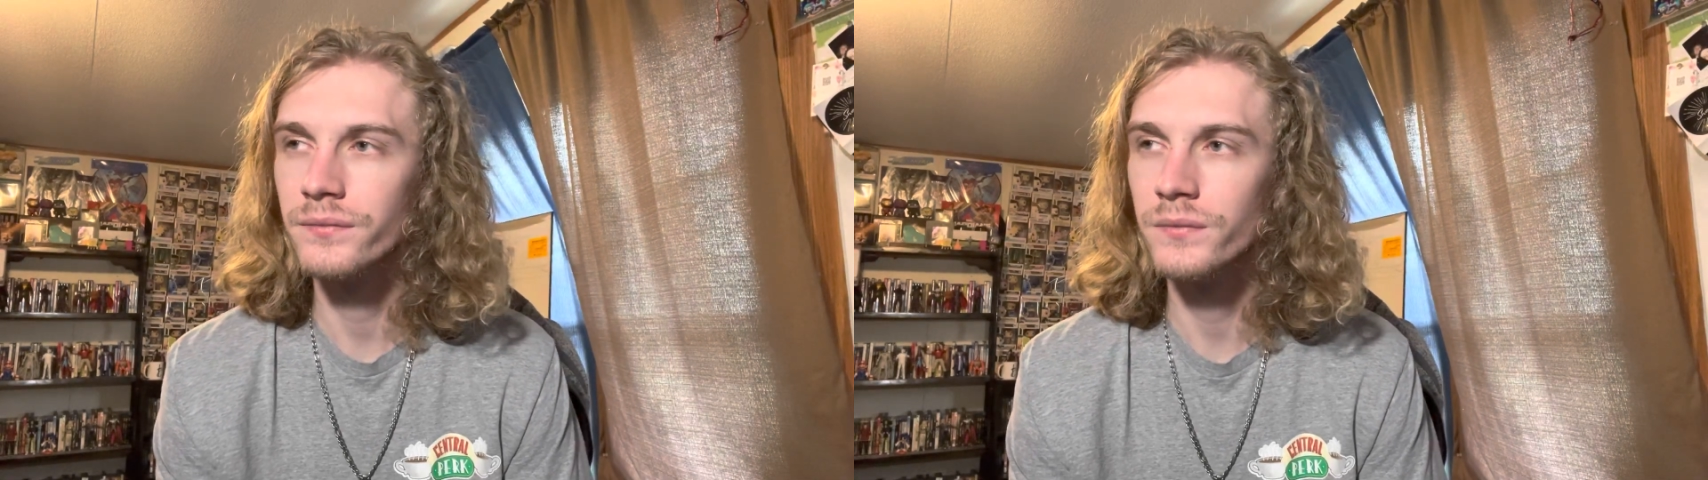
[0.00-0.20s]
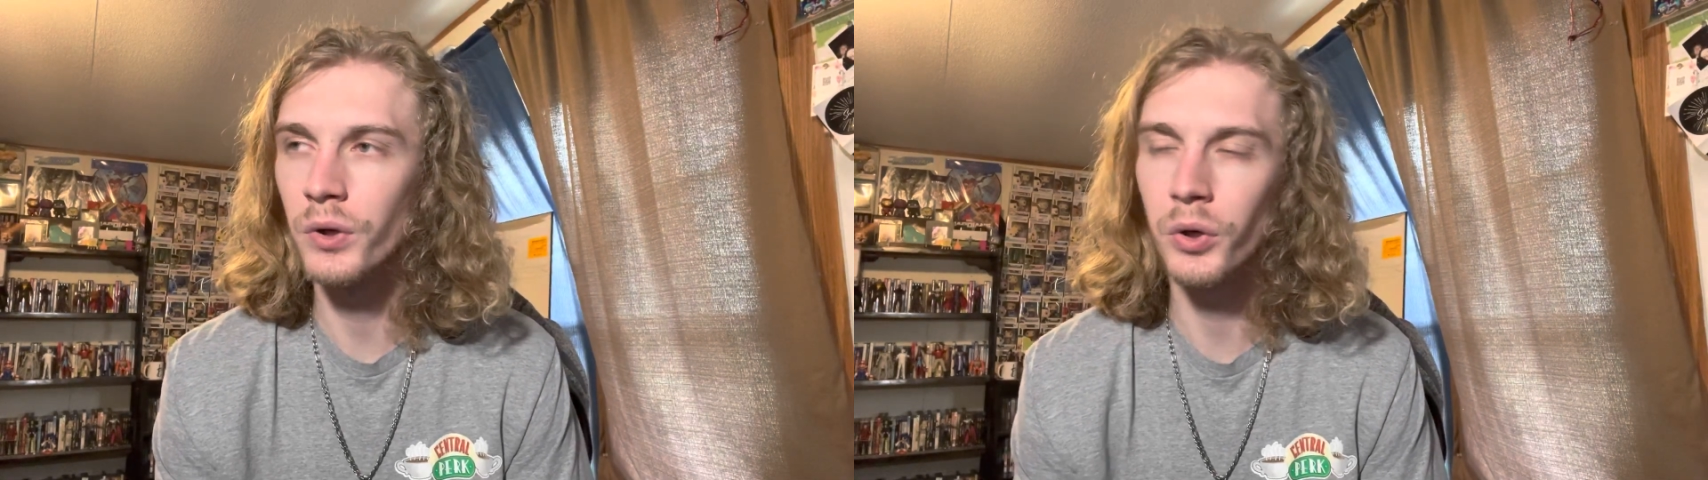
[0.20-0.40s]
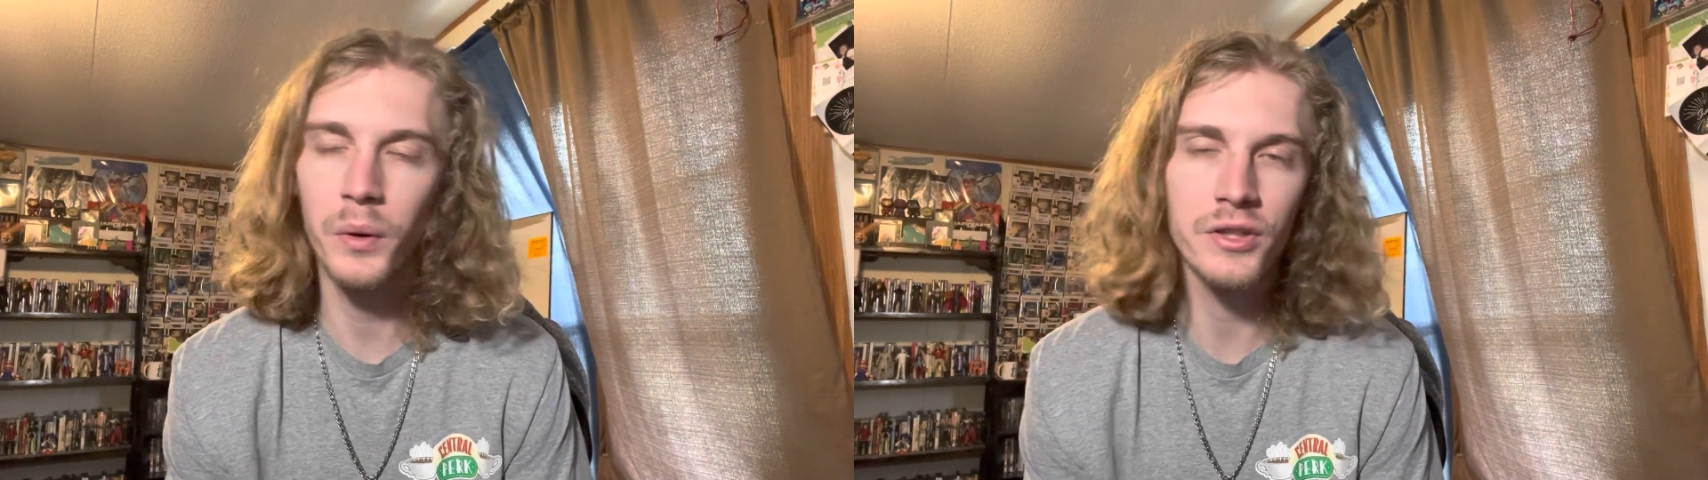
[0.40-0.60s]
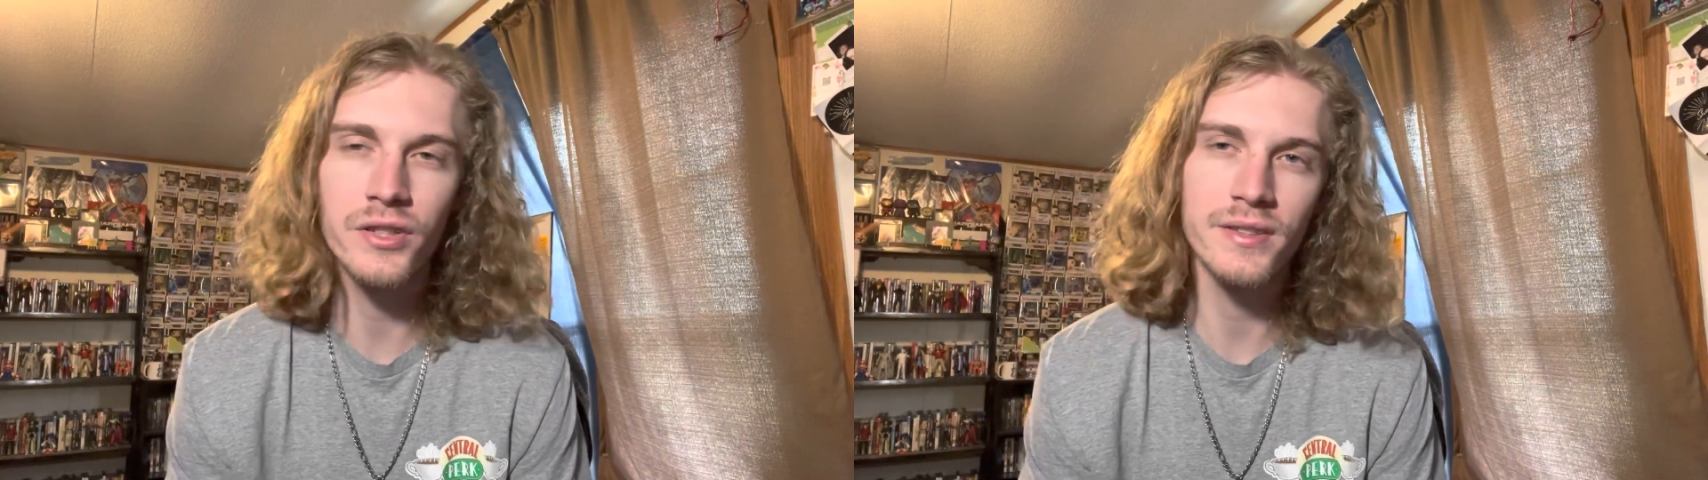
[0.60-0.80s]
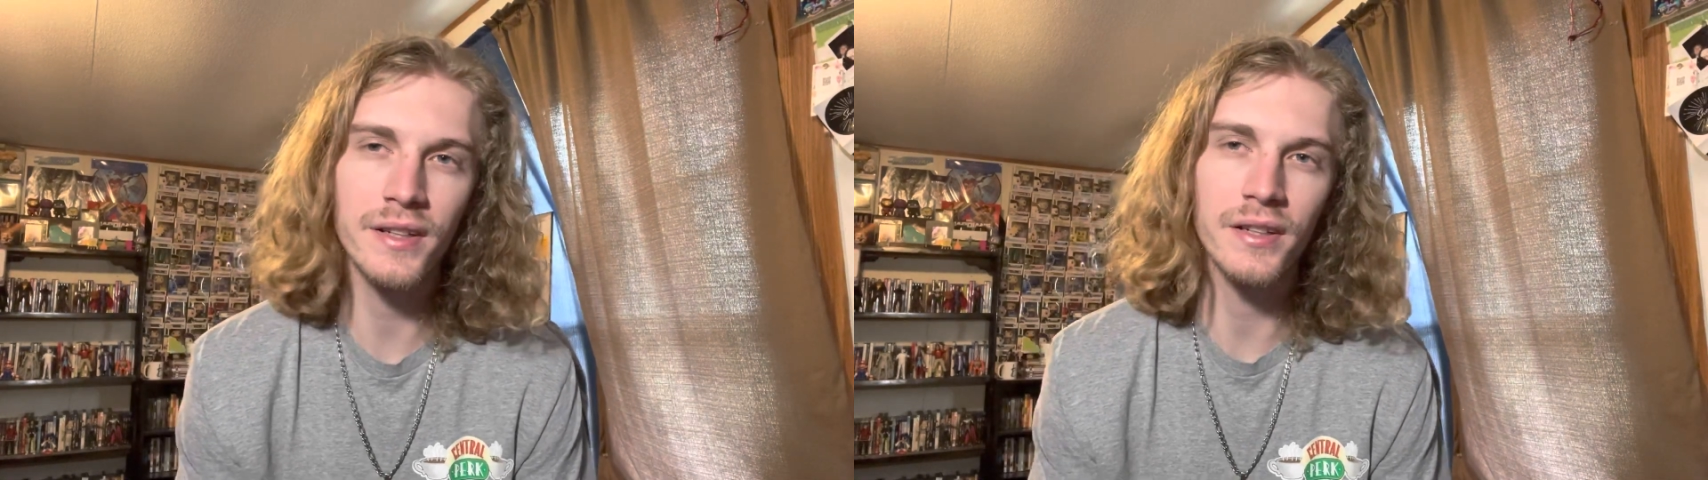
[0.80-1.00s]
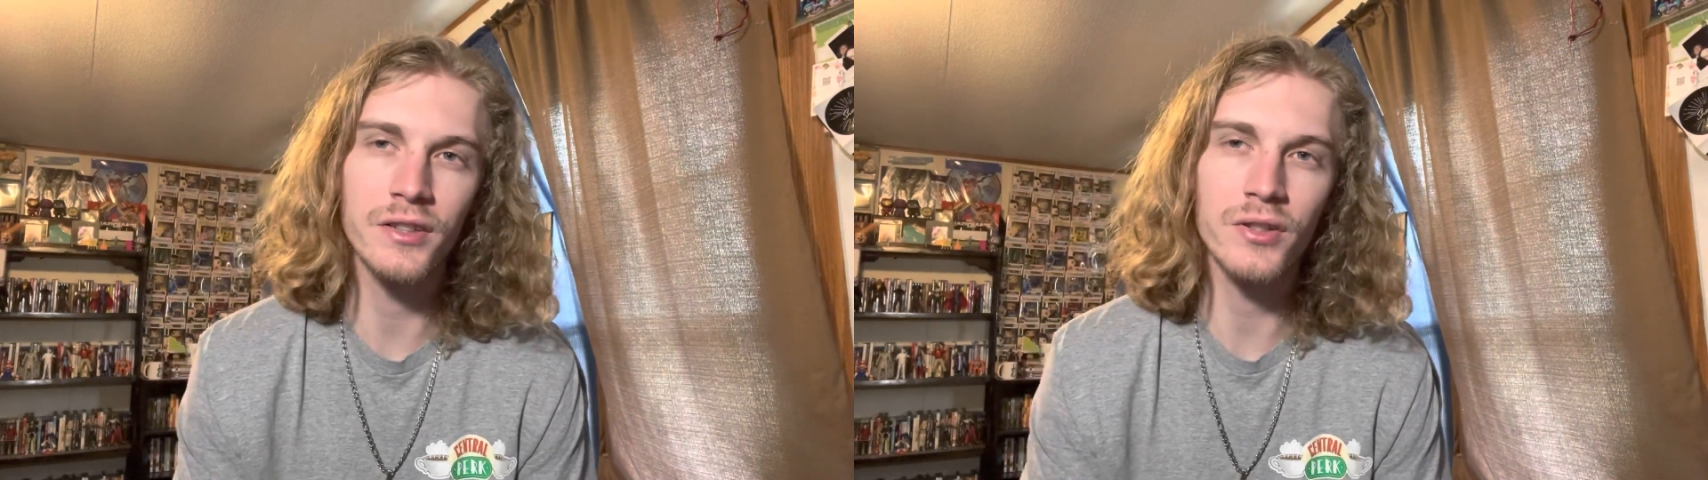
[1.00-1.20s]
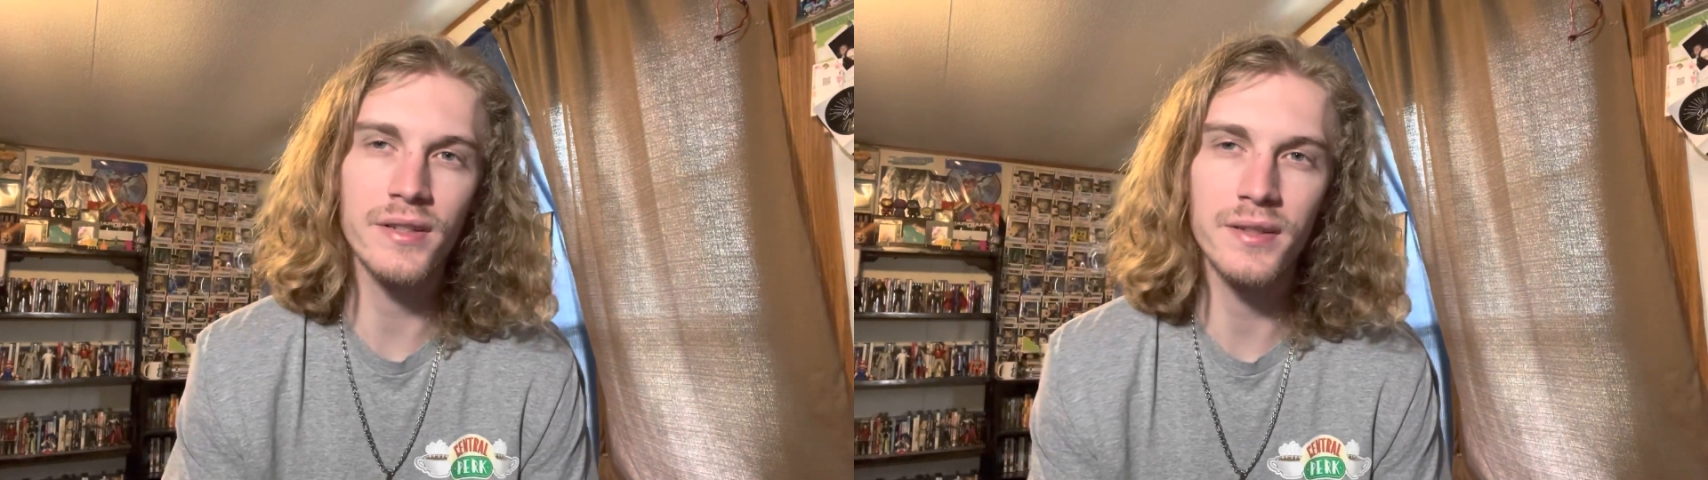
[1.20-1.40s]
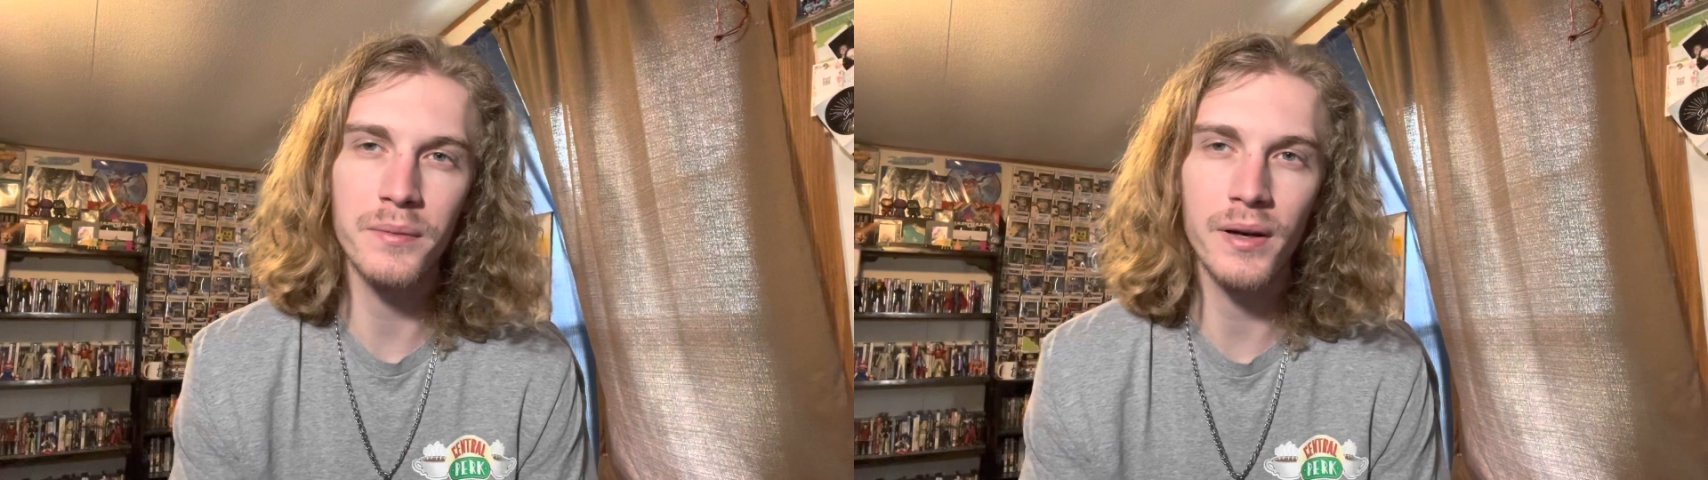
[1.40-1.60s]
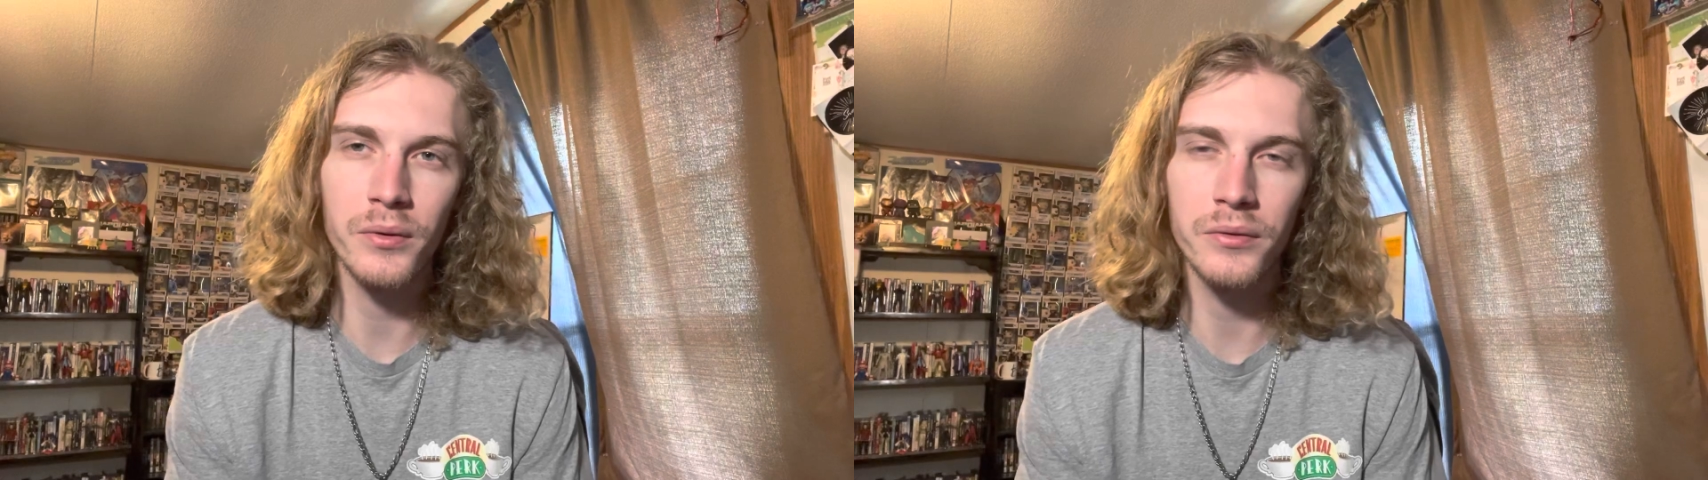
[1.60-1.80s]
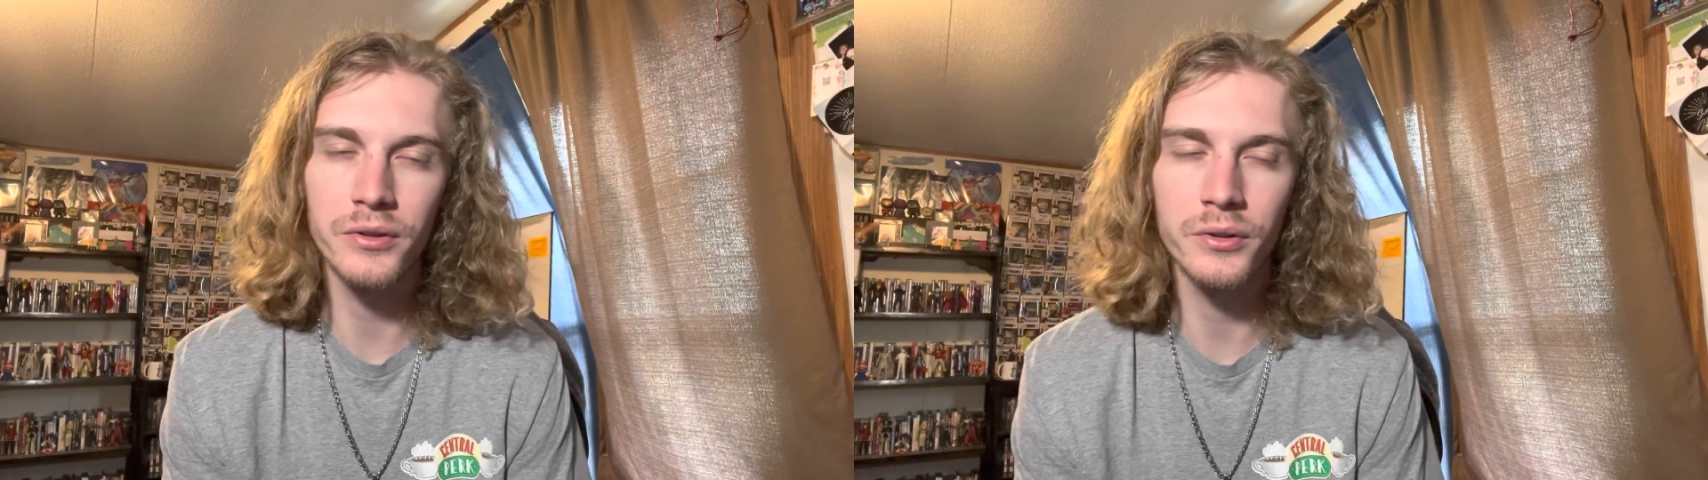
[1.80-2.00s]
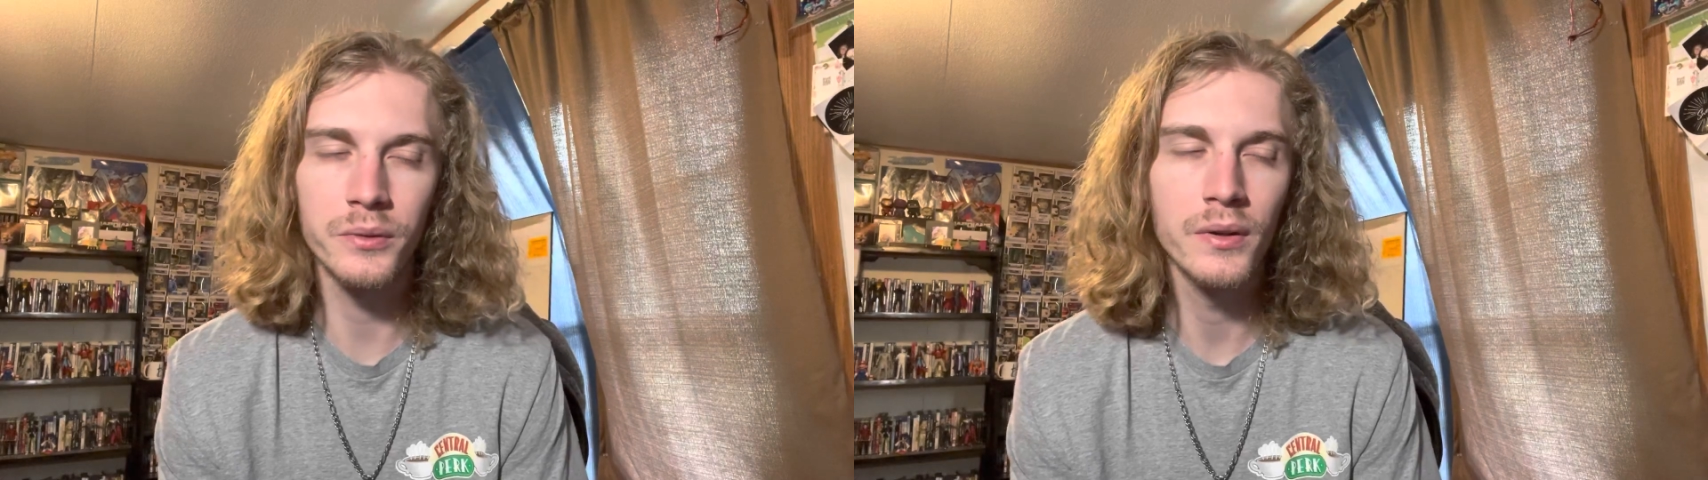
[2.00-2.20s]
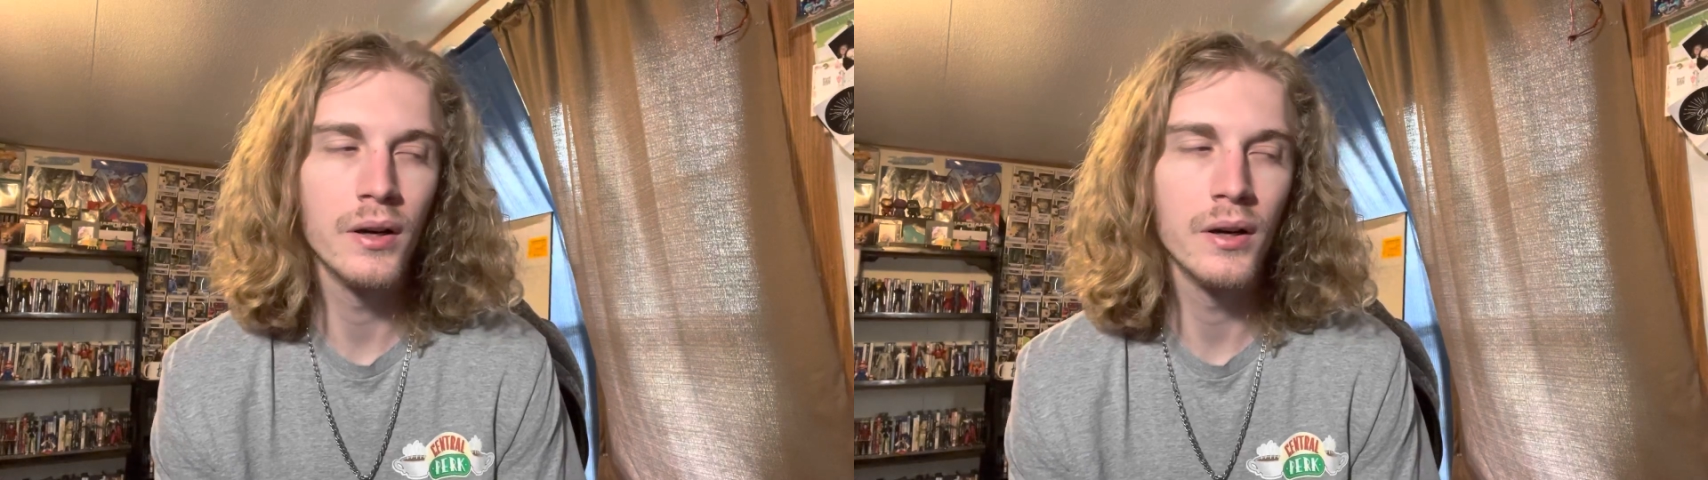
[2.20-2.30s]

or questions I didn't address in my review.